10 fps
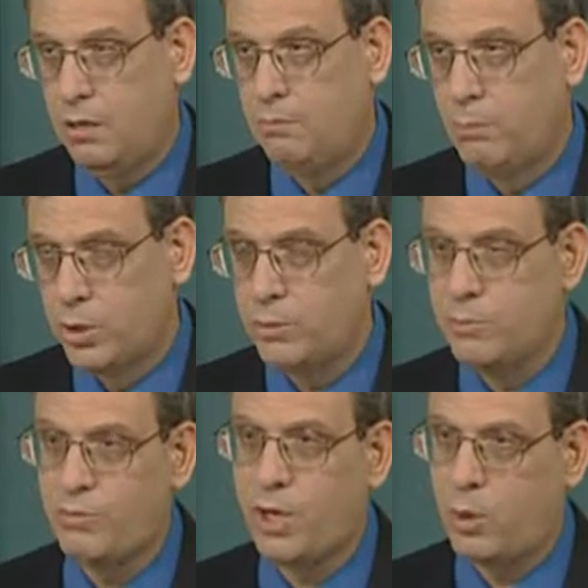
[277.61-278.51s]

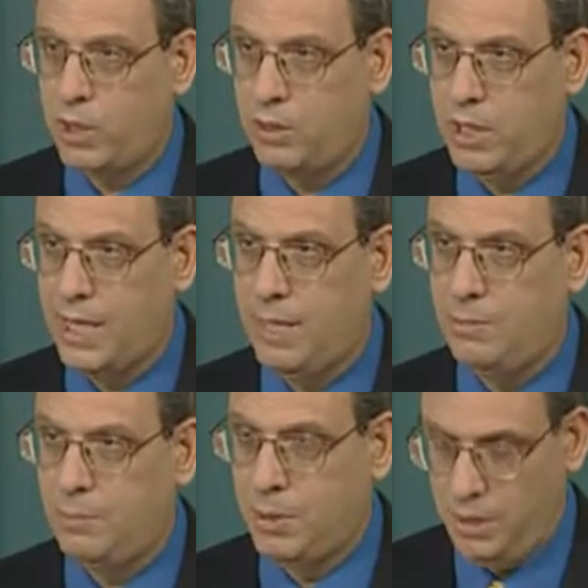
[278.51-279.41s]
Muslims very quickly
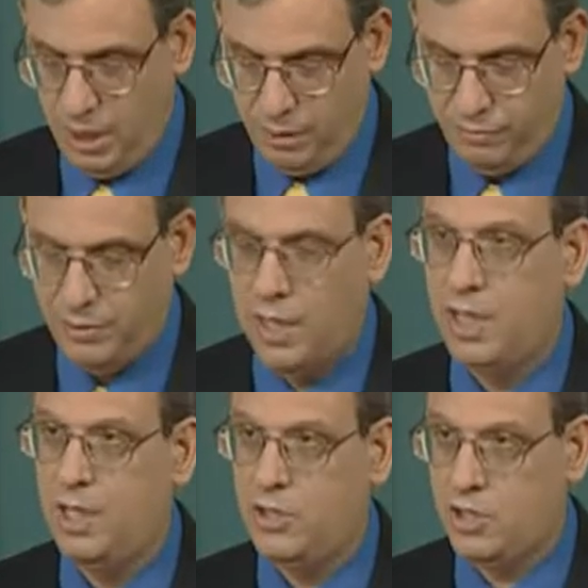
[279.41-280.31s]
came to believe that
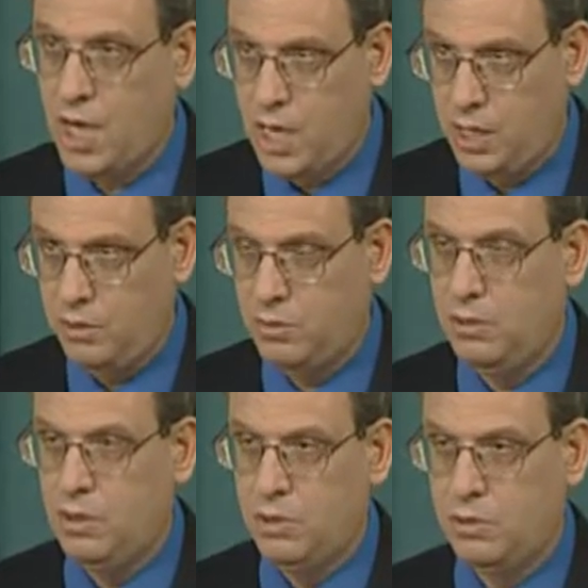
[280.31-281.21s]
his sayings,
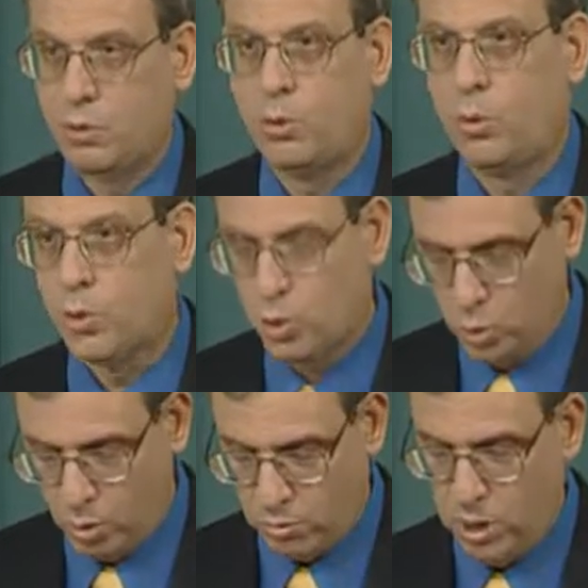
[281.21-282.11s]
so-called
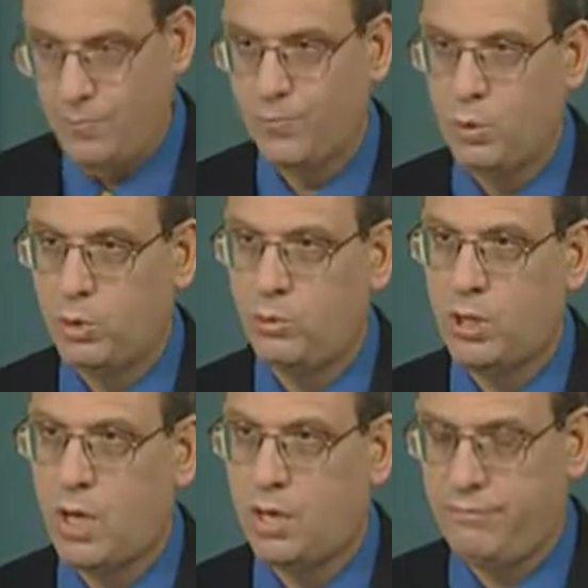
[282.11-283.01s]
surah, which were
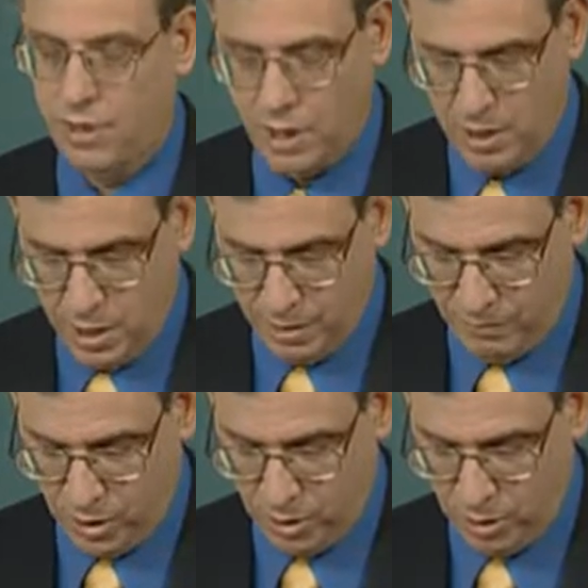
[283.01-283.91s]
codified and
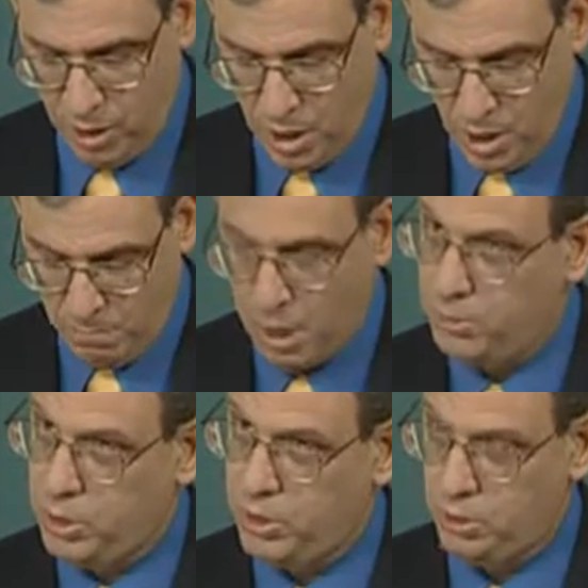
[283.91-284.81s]
eventually
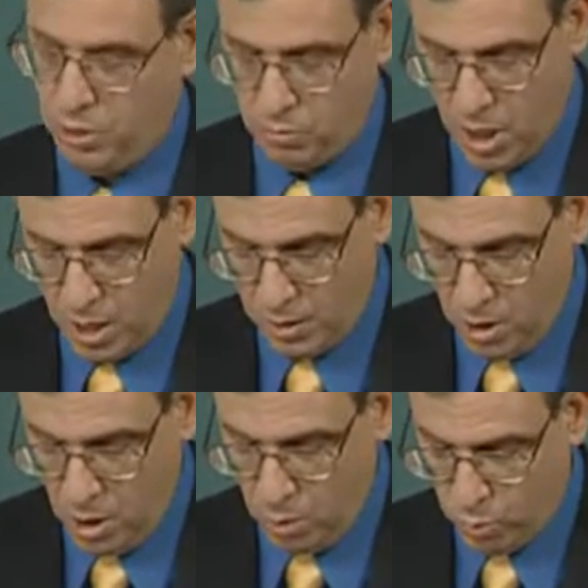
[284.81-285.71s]
published in the Quran,
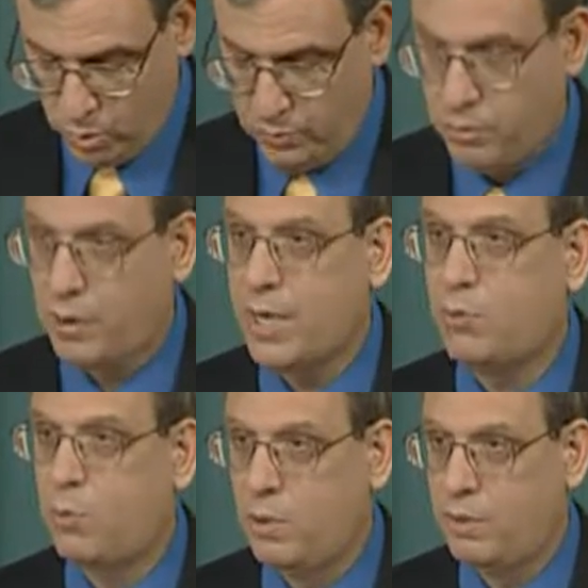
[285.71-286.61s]
were the
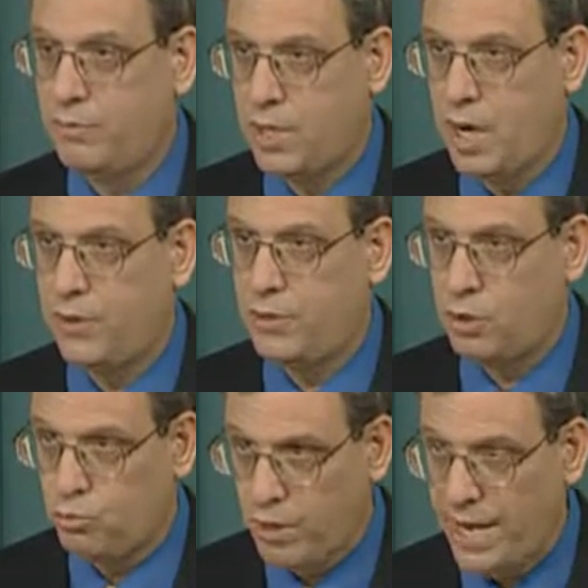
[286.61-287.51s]
direct word of God, the
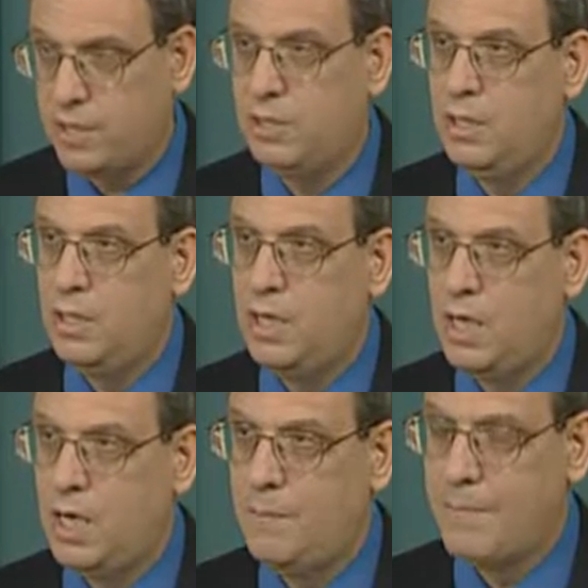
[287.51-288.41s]
direct
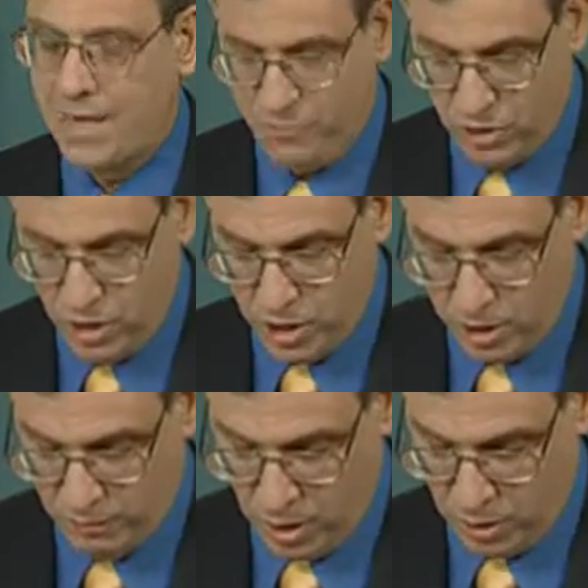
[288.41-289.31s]

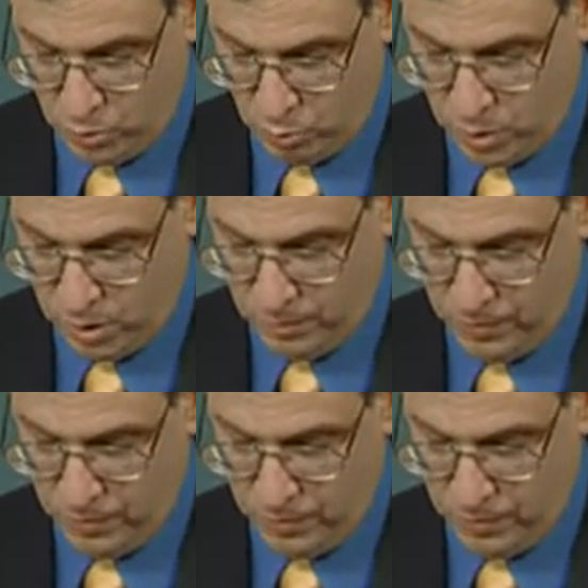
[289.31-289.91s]
manifestation of God's will.